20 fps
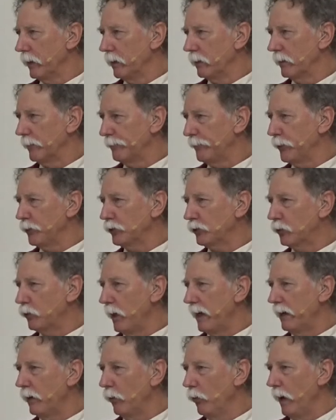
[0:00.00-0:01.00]
The first
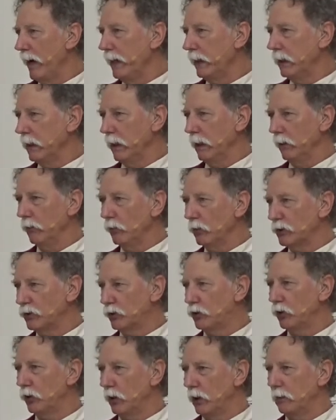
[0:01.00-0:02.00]
great awakening was
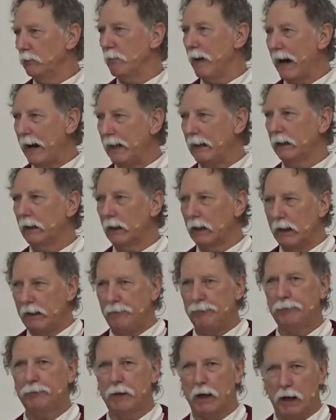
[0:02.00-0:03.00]
during my
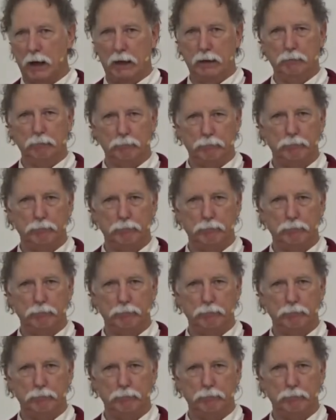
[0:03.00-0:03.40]
lifetime.